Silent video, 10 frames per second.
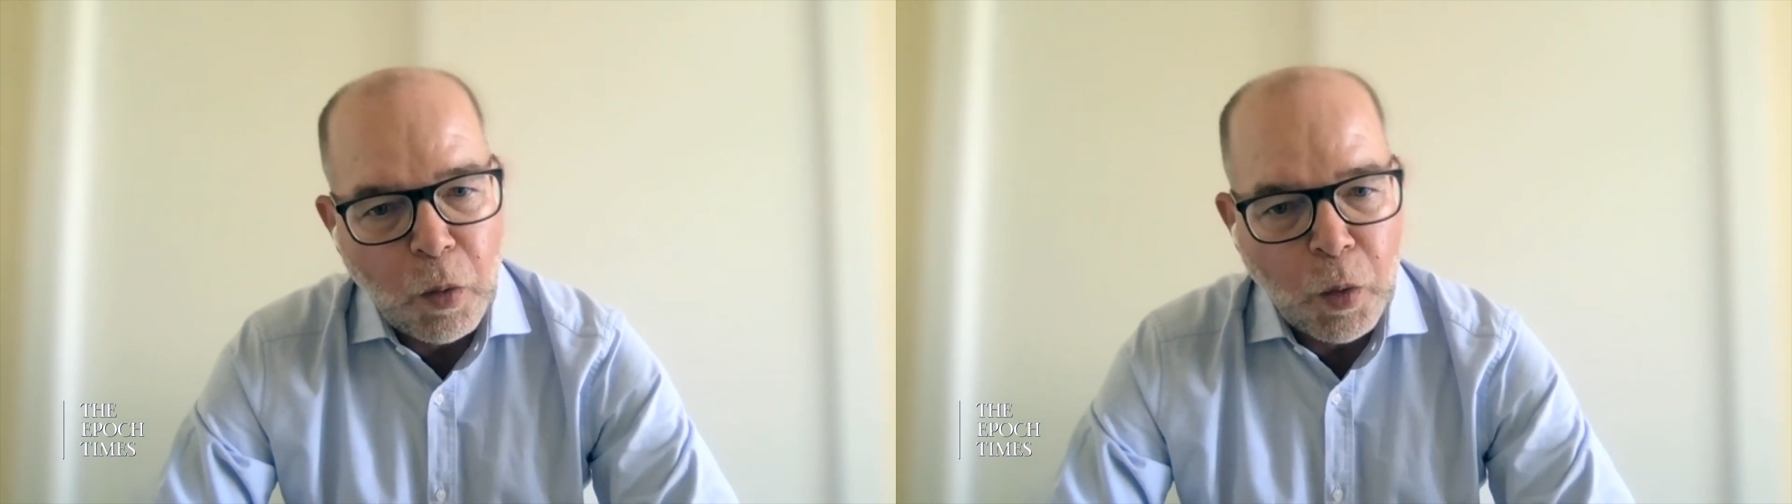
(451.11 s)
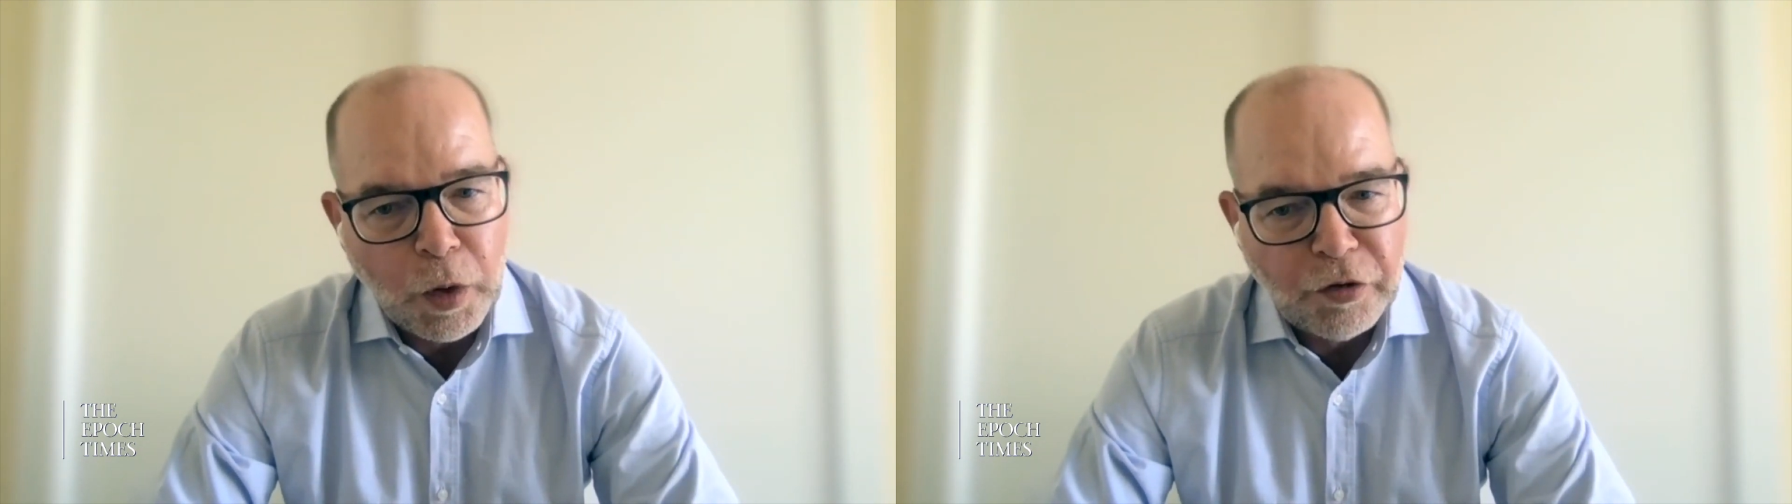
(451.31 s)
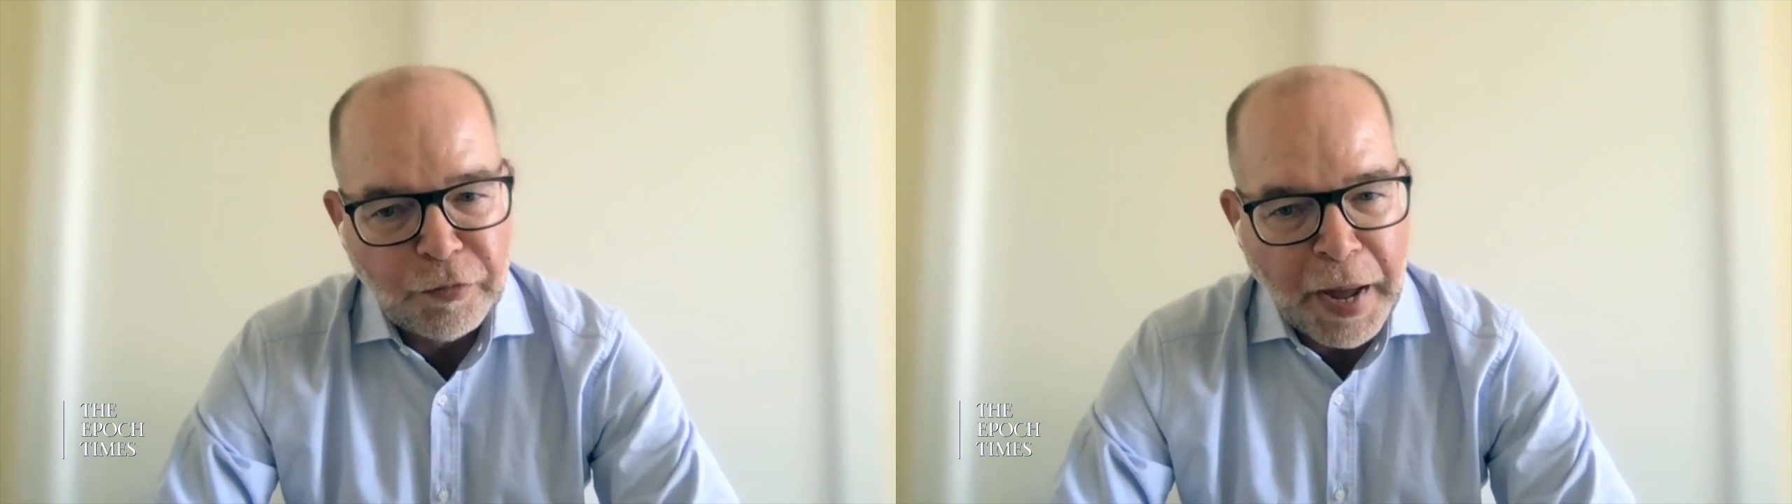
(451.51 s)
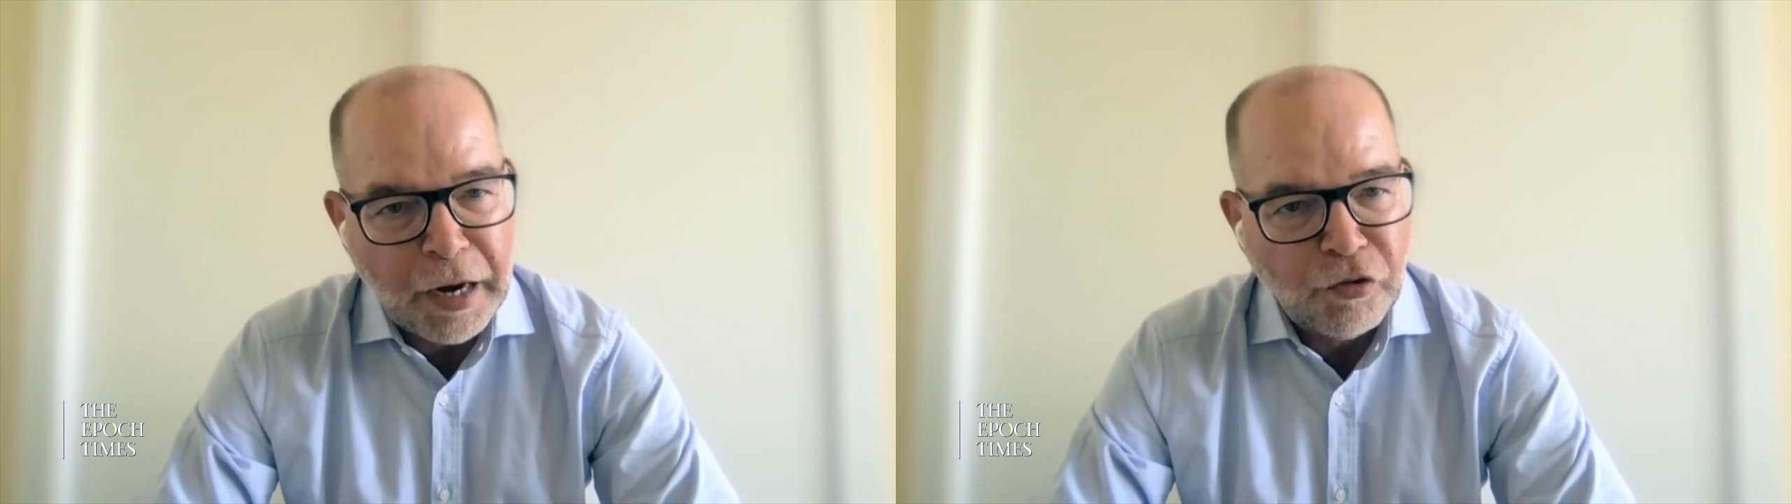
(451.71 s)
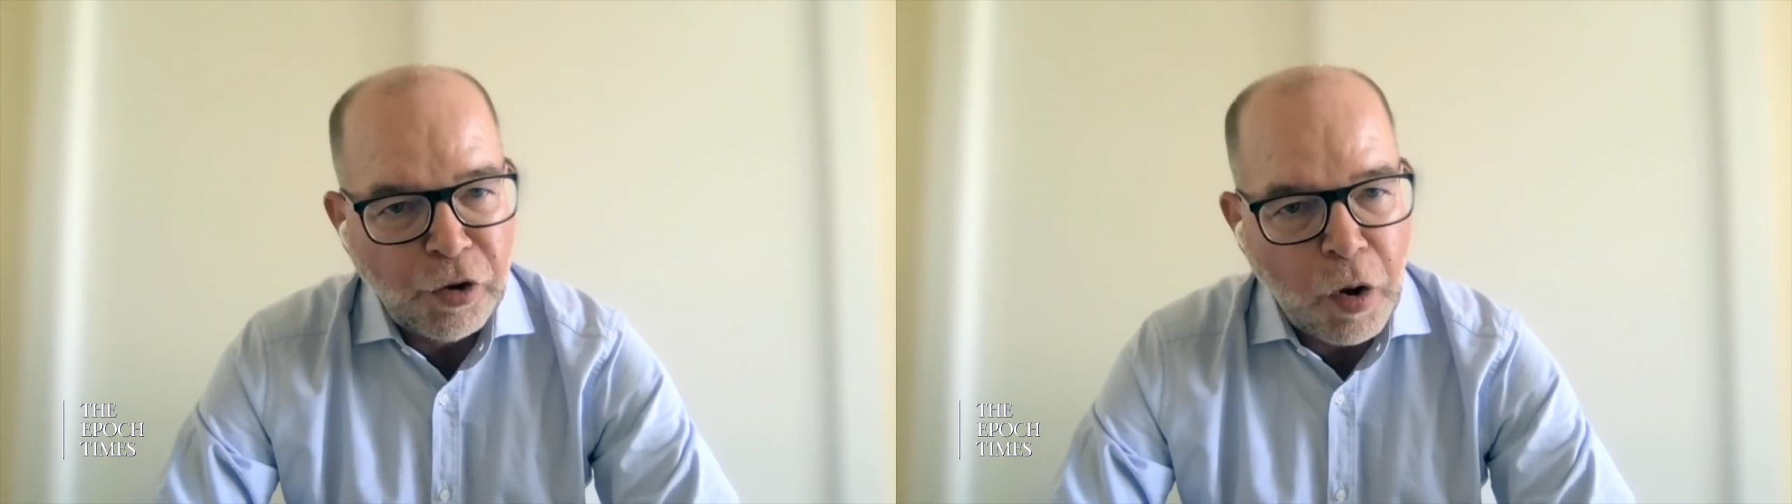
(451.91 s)
or
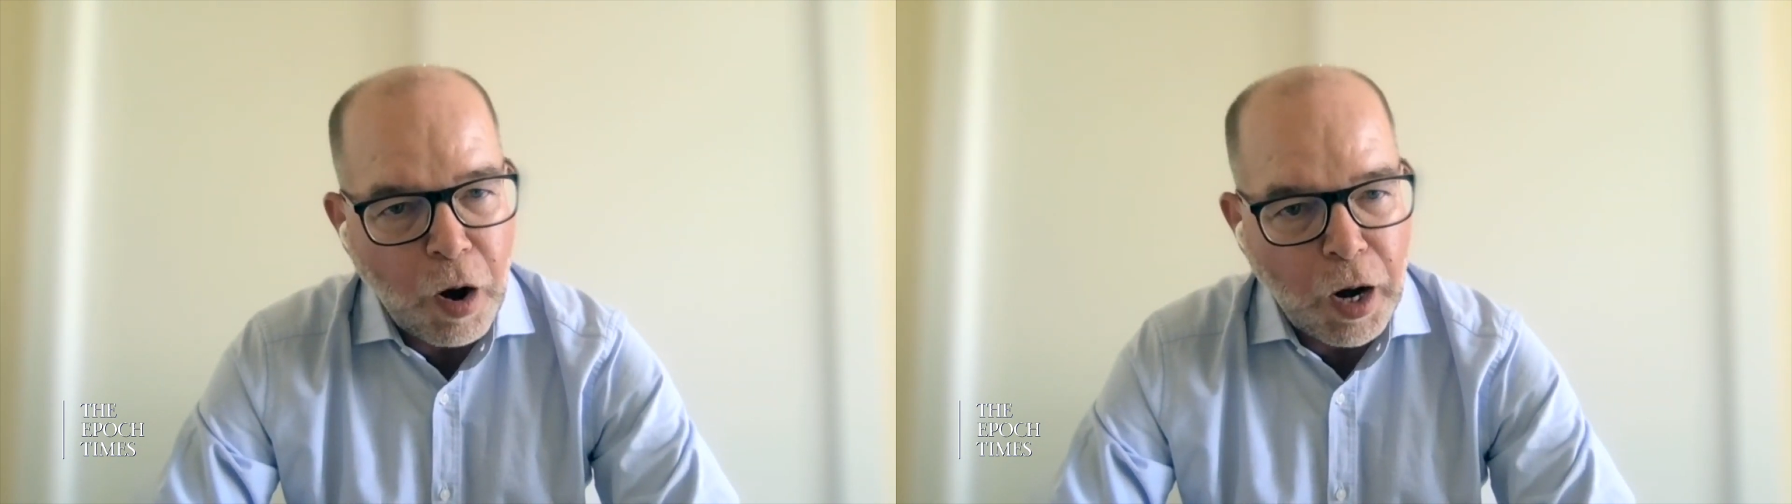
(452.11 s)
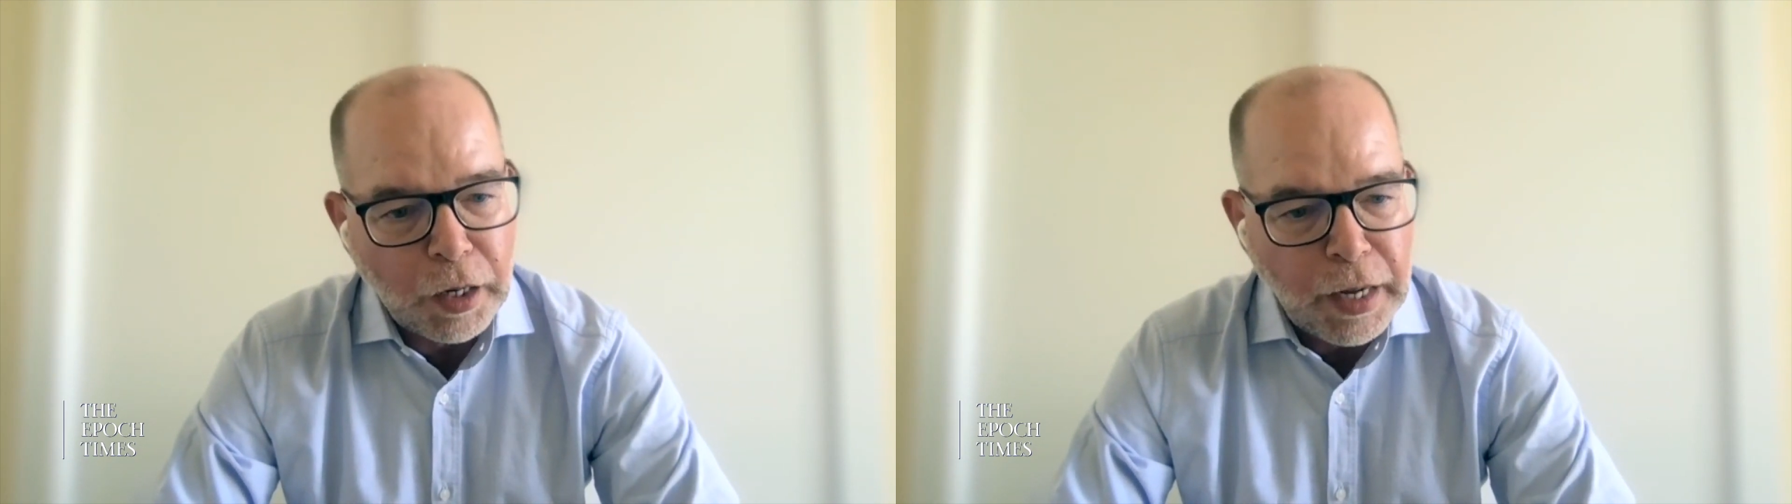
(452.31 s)
Spanish law